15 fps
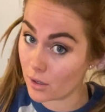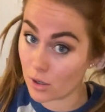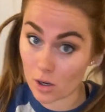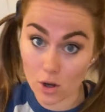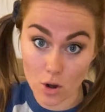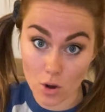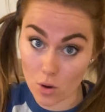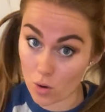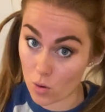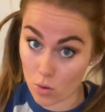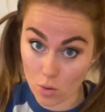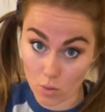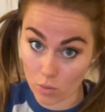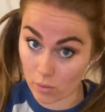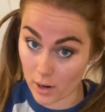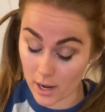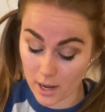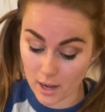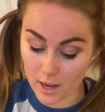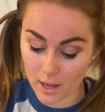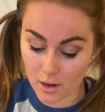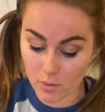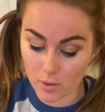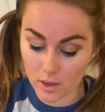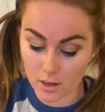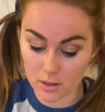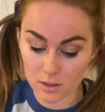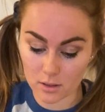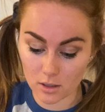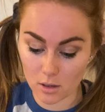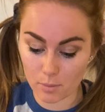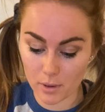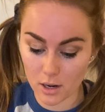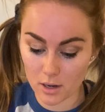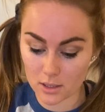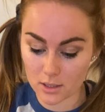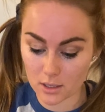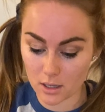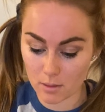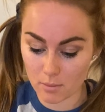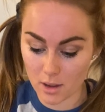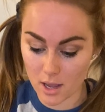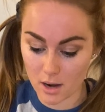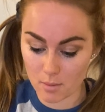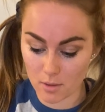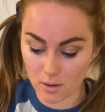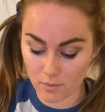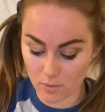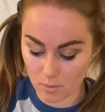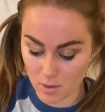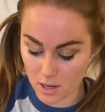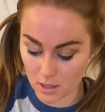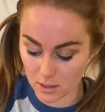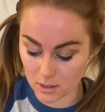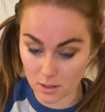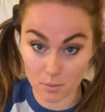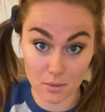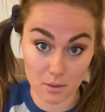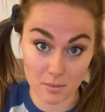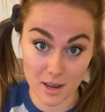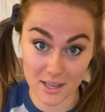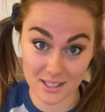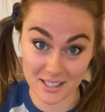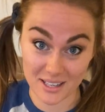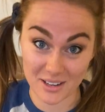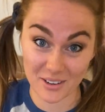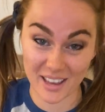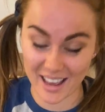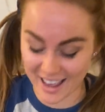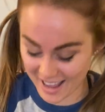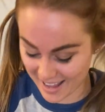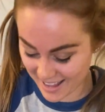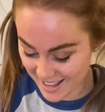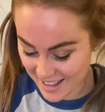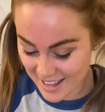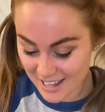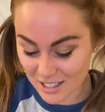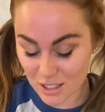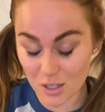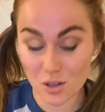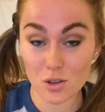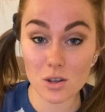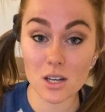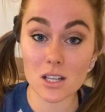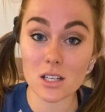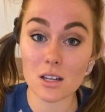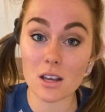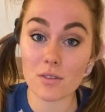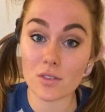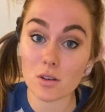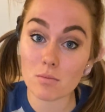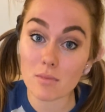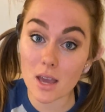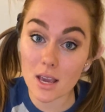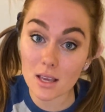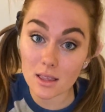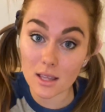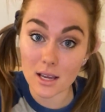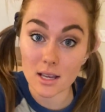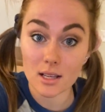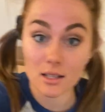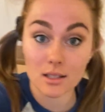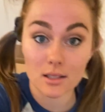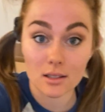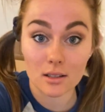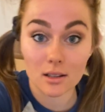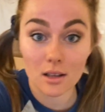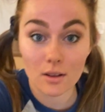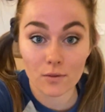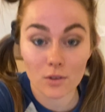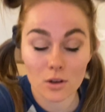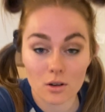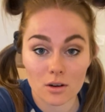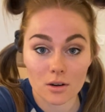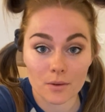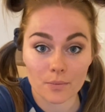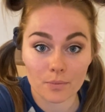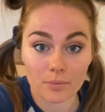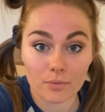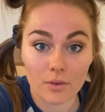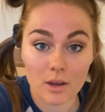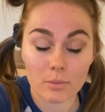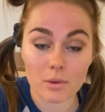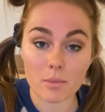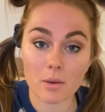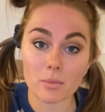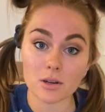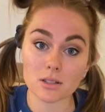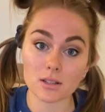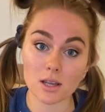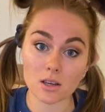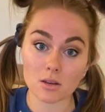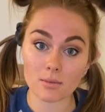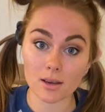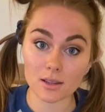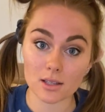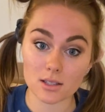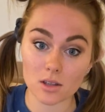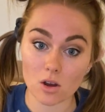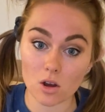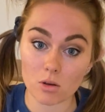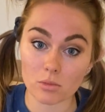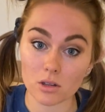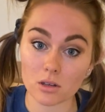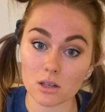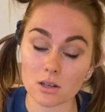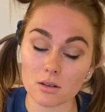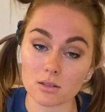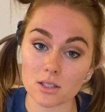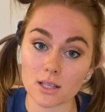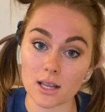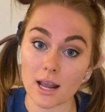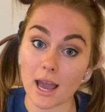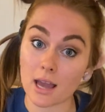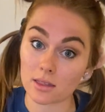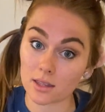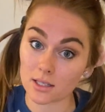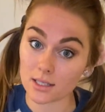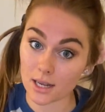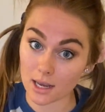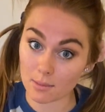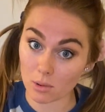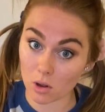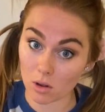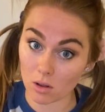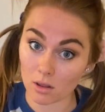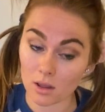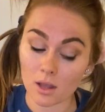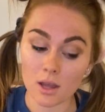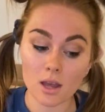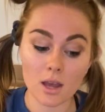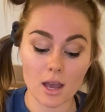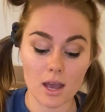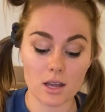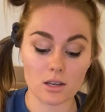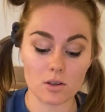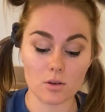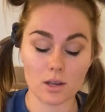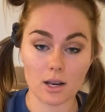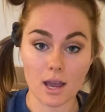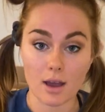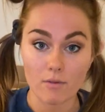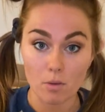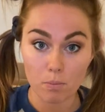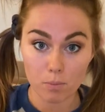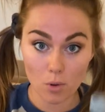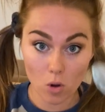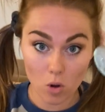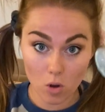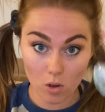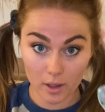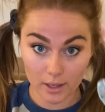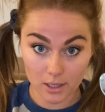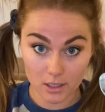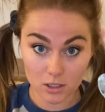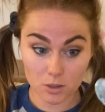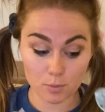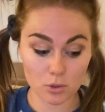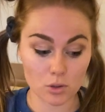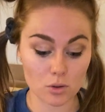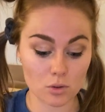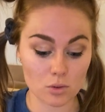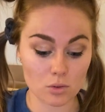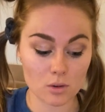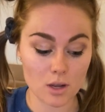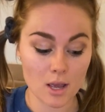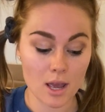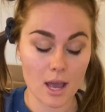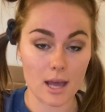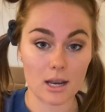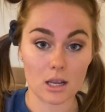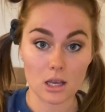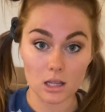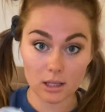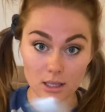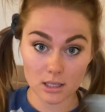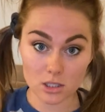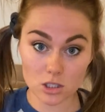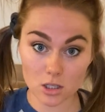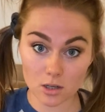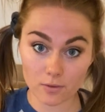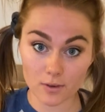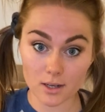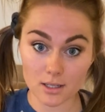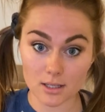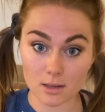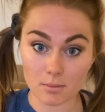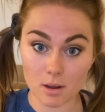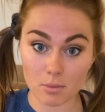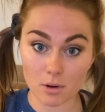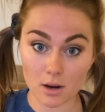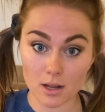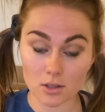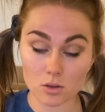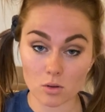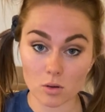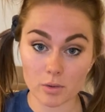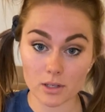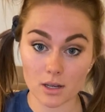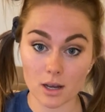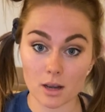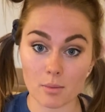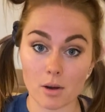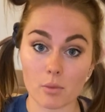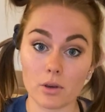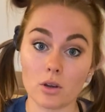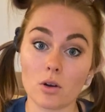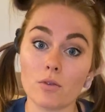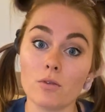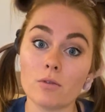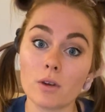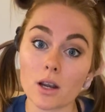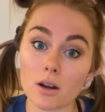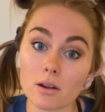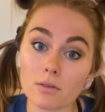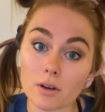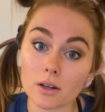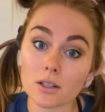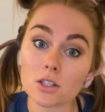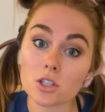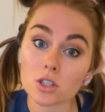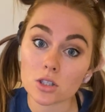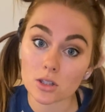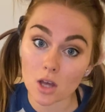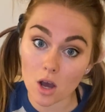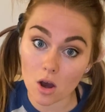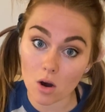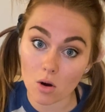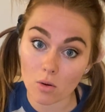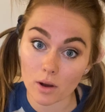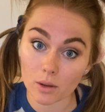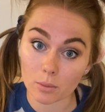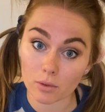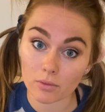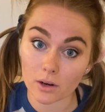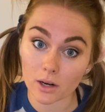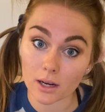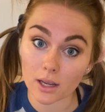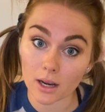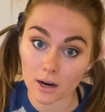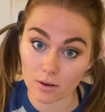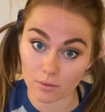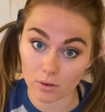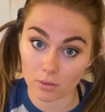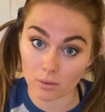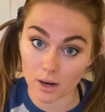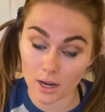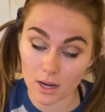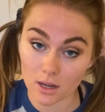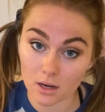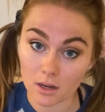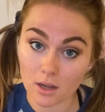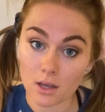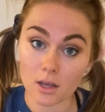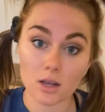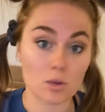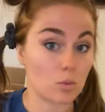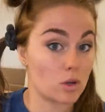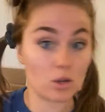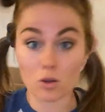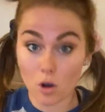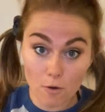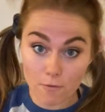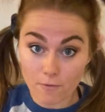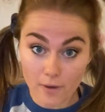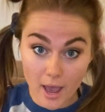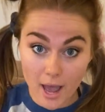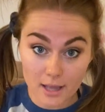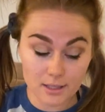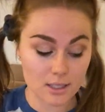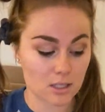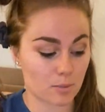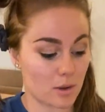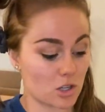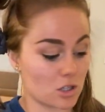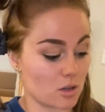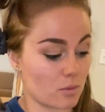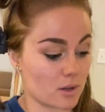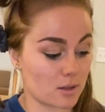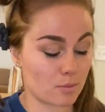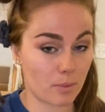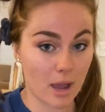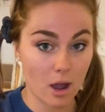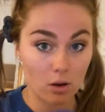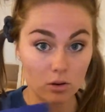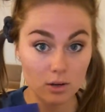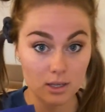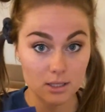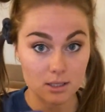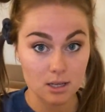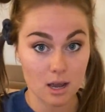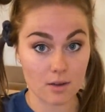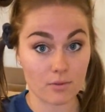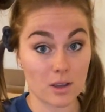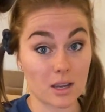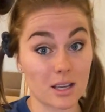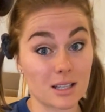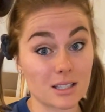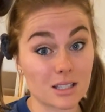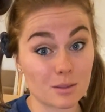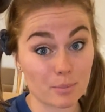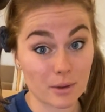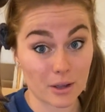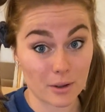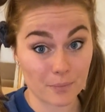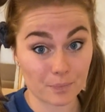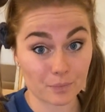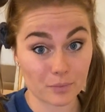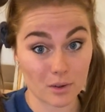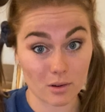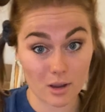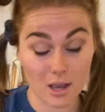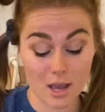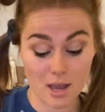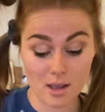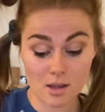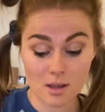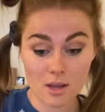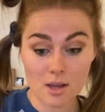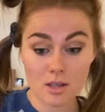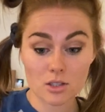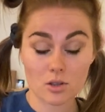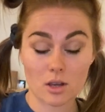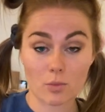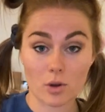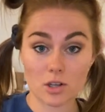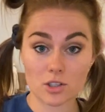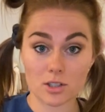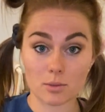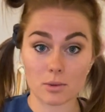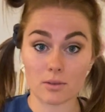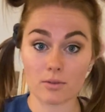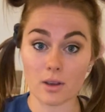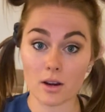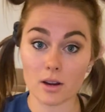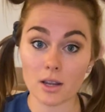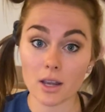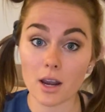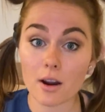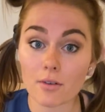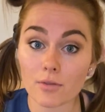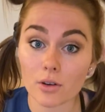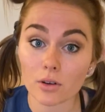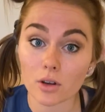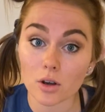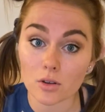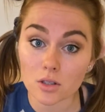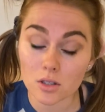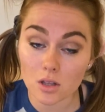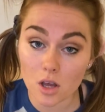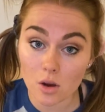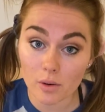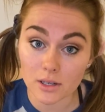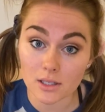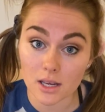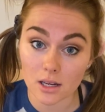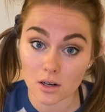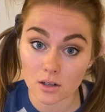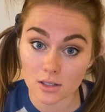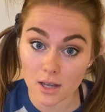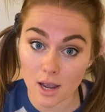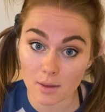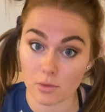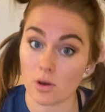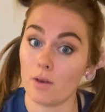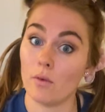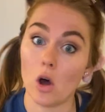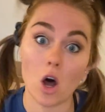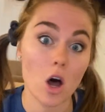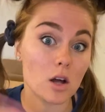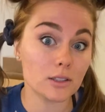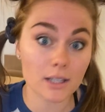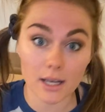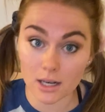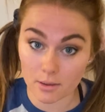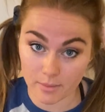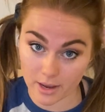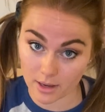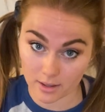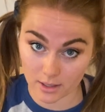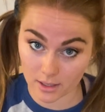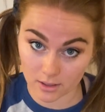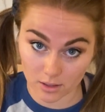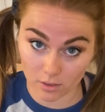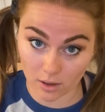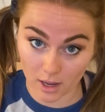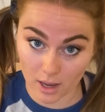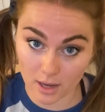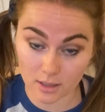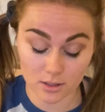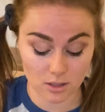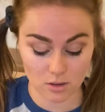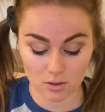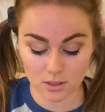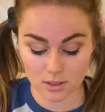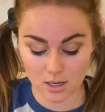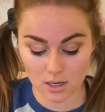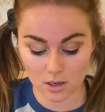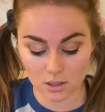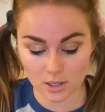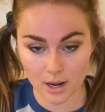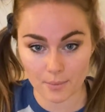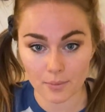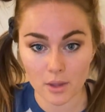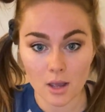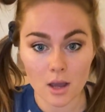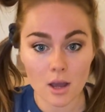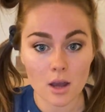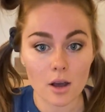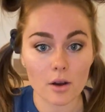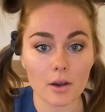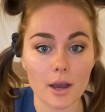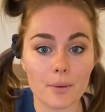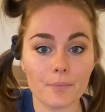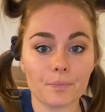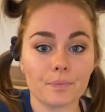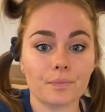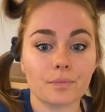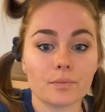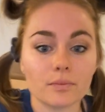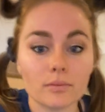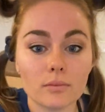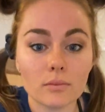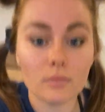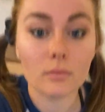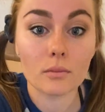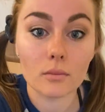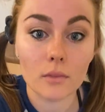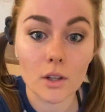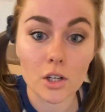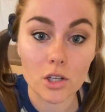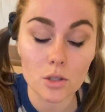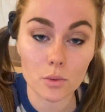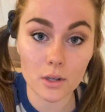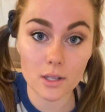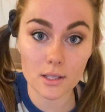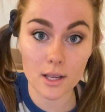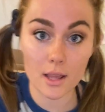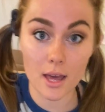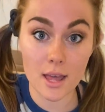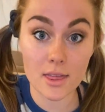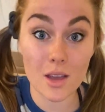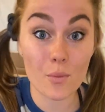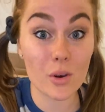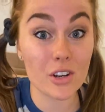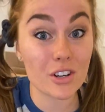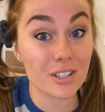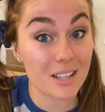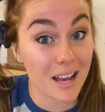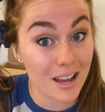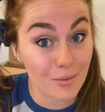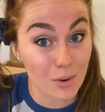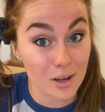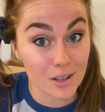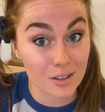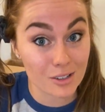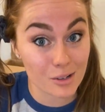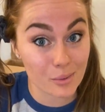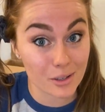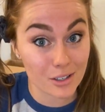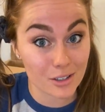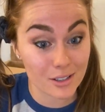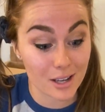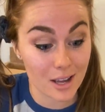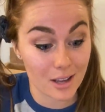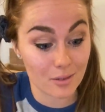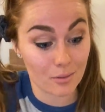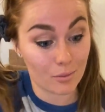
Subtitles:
No, right? I don't want your parents to get mad at me for making something messy, okay? So you need to, if you make this, if your family members let you make this at home, you need to sit at the table and you can have a bowl and a spoon and a clean surface. And remember at school we talk about we go very, very slow and we're very careful, right? Because when you go fast, especially with powdery stuff, it can spill, okay? So I want you to be very careful and go slow and take your time. You have all day to make this, okay? So you can take your time. Okay, I just want to say that. And then when you're done, what do you do when you're done?